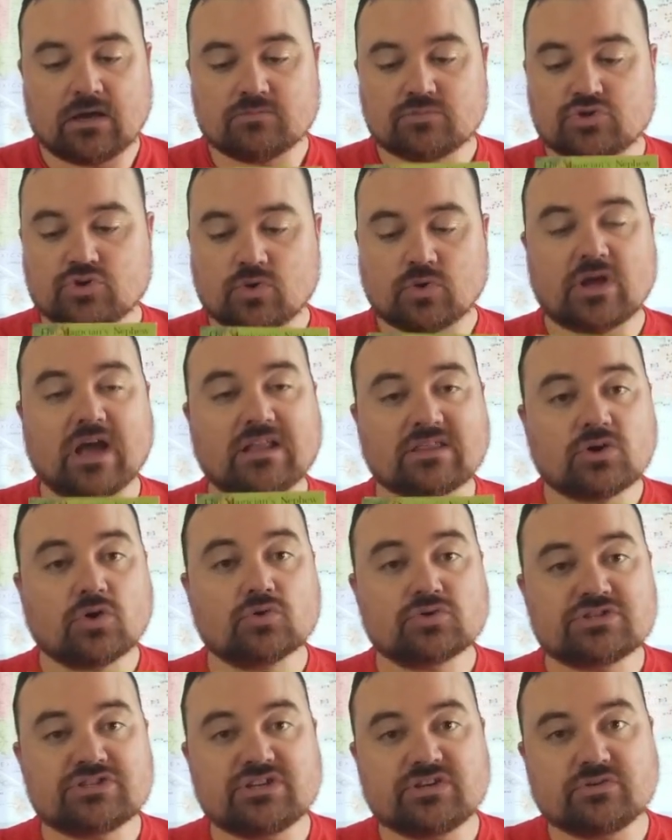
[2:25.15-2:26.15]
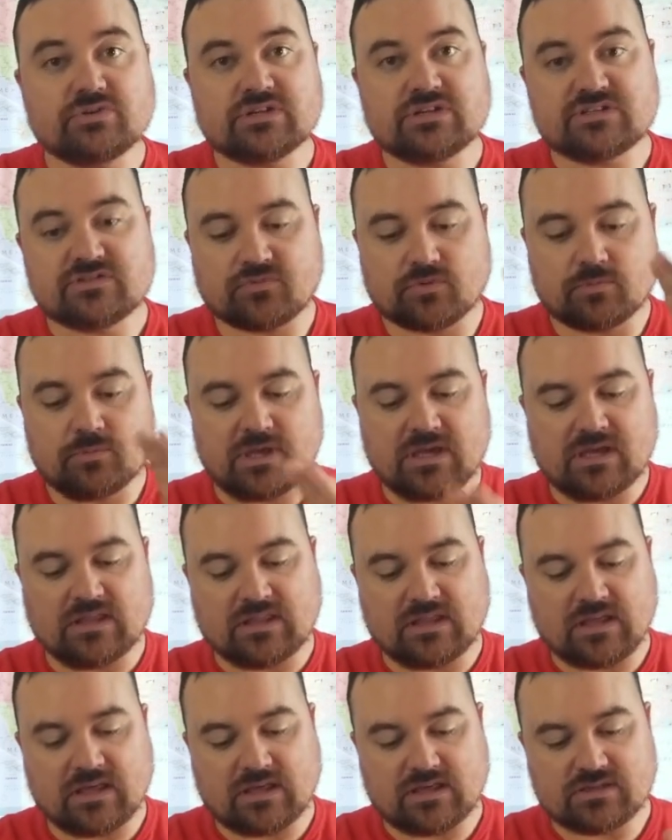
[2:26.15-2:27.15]
So I've got the whole series for me and
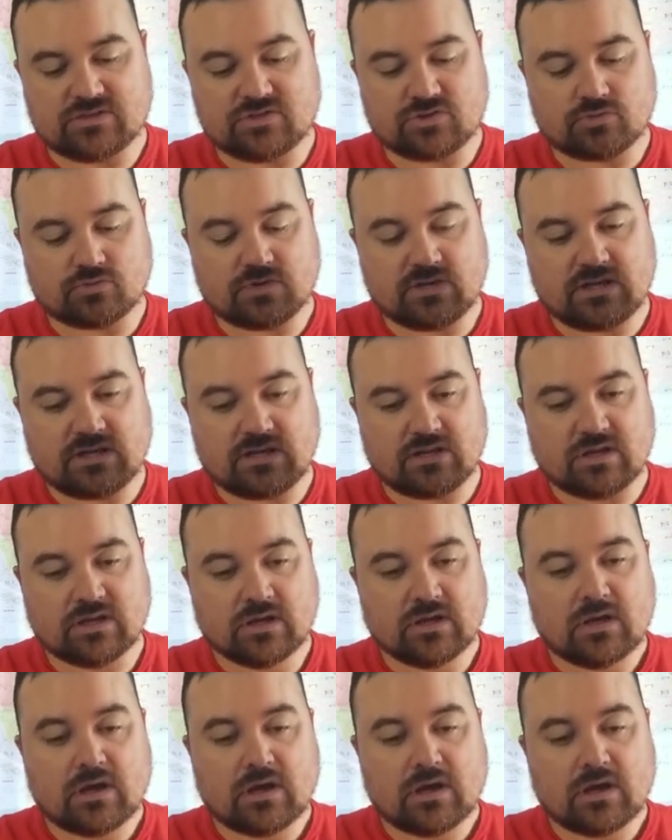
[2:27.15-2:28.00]
the kids to read.